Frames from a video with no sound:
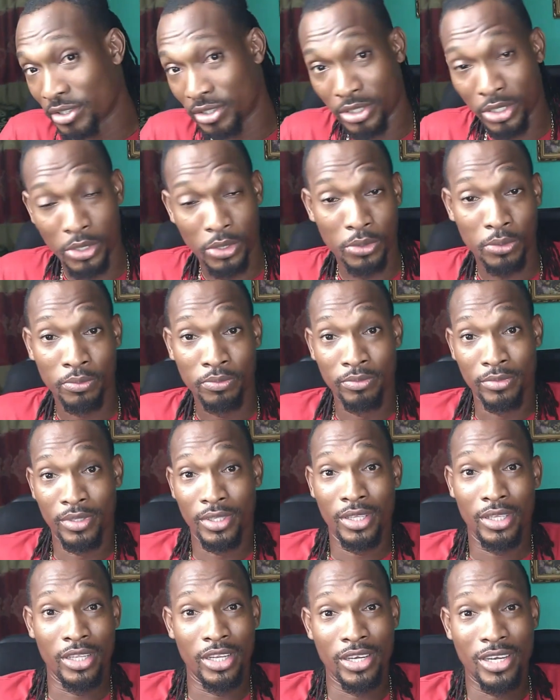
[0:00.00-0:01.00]
so
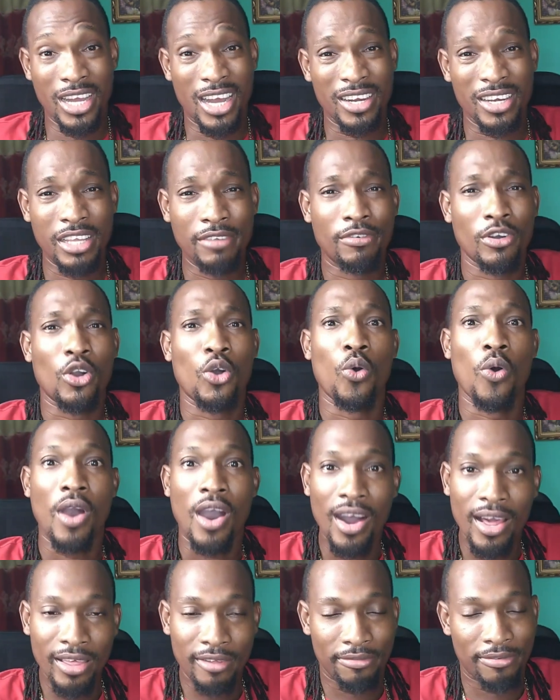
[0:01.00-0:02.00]
you're not even
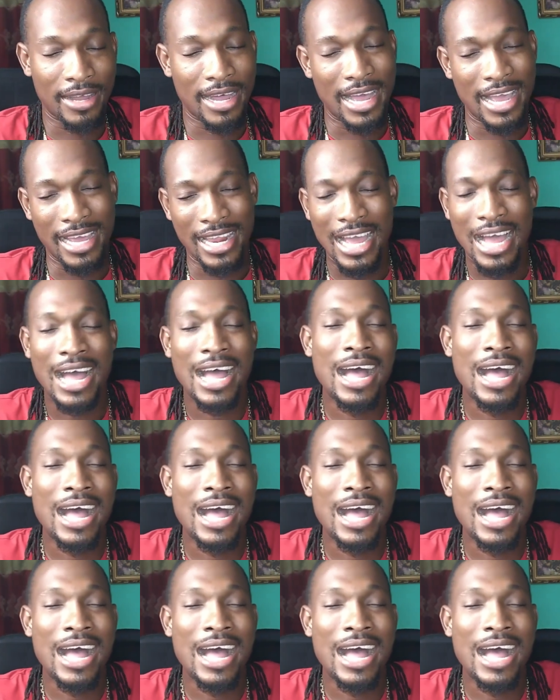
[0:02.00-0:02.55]
qualified.